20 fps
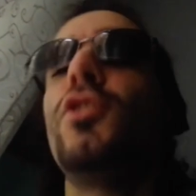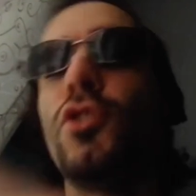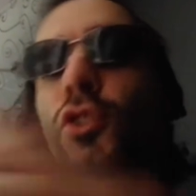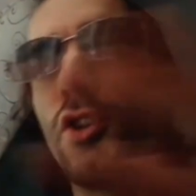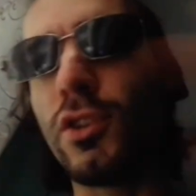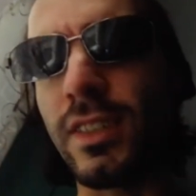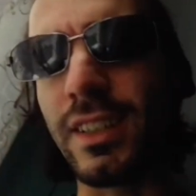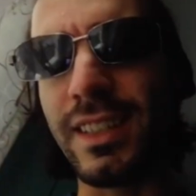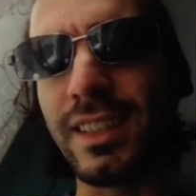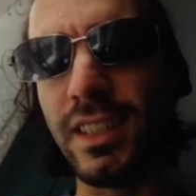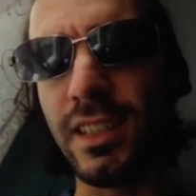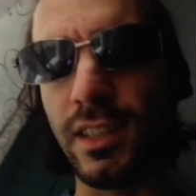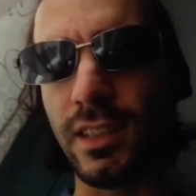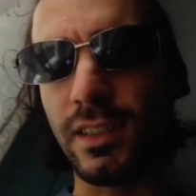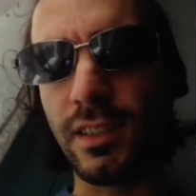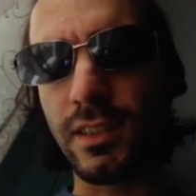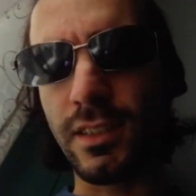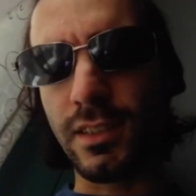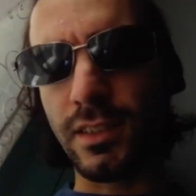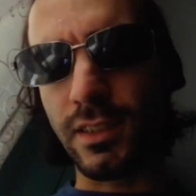
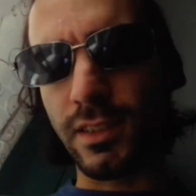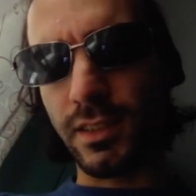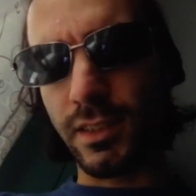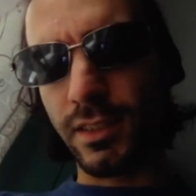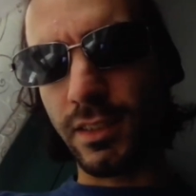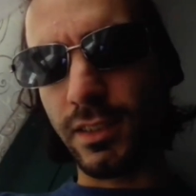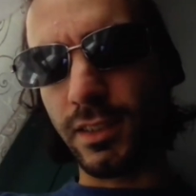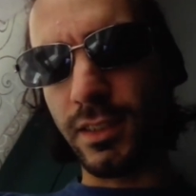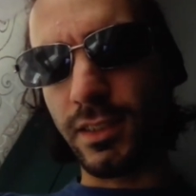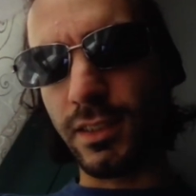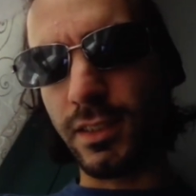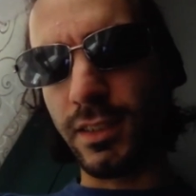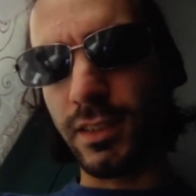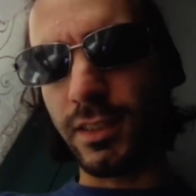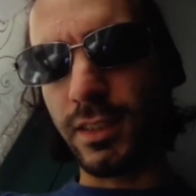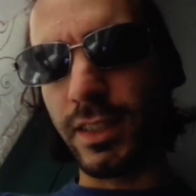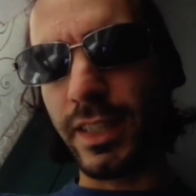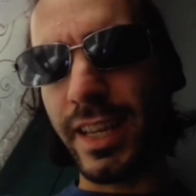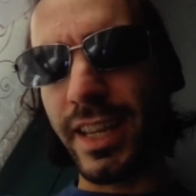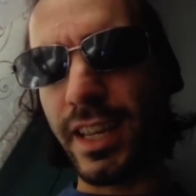totally
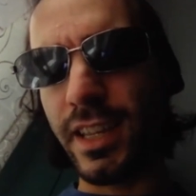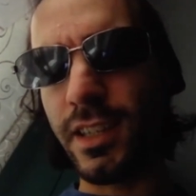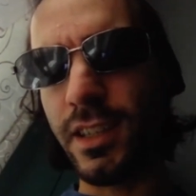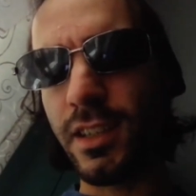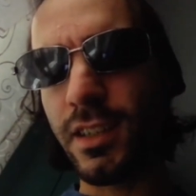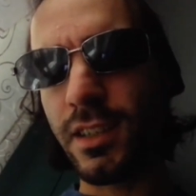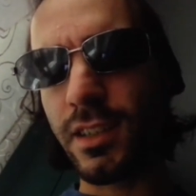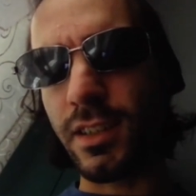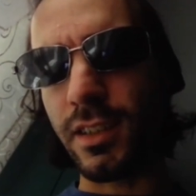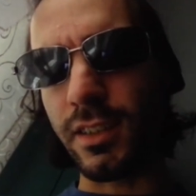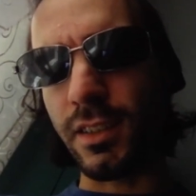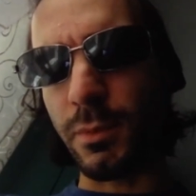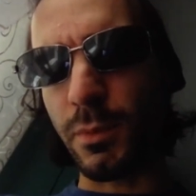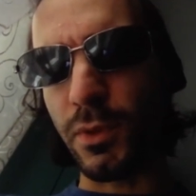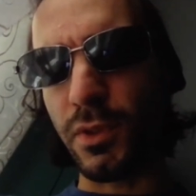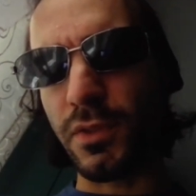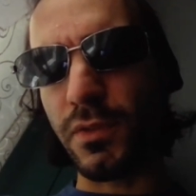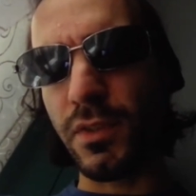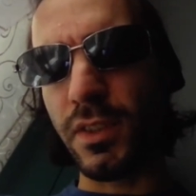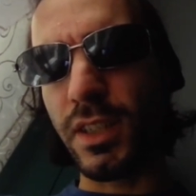grey
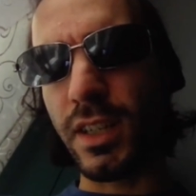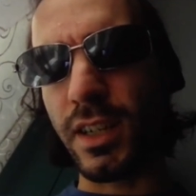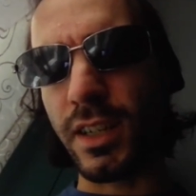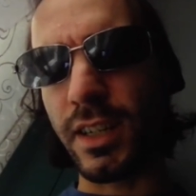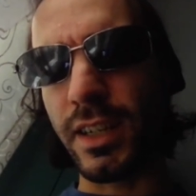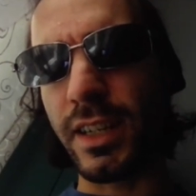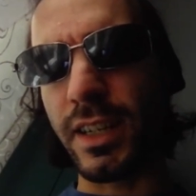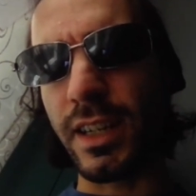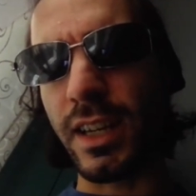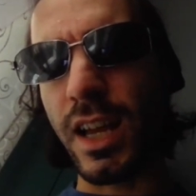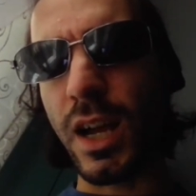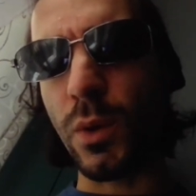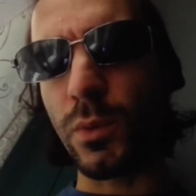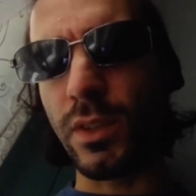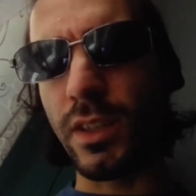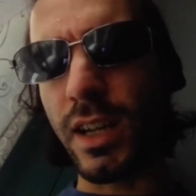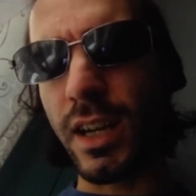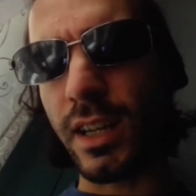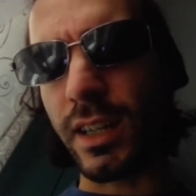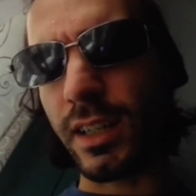atmosphere, grey
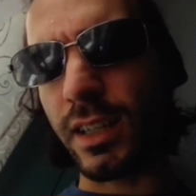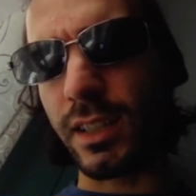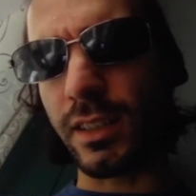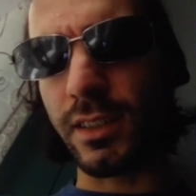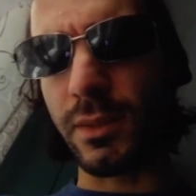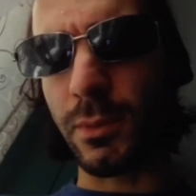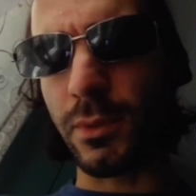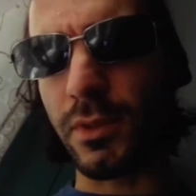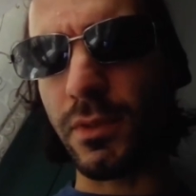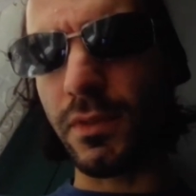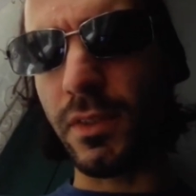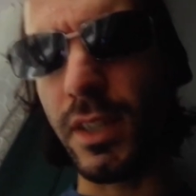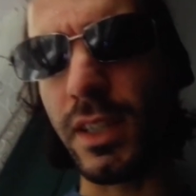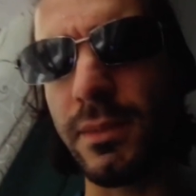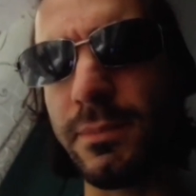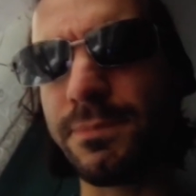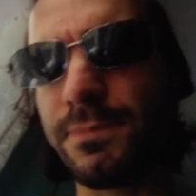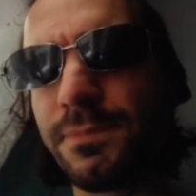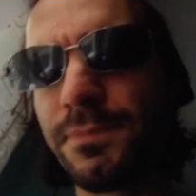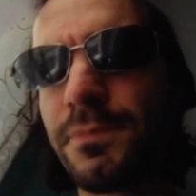cloudy, dark
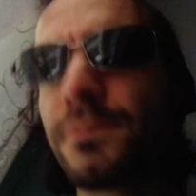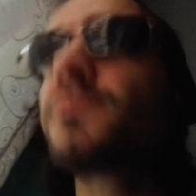atmosphere,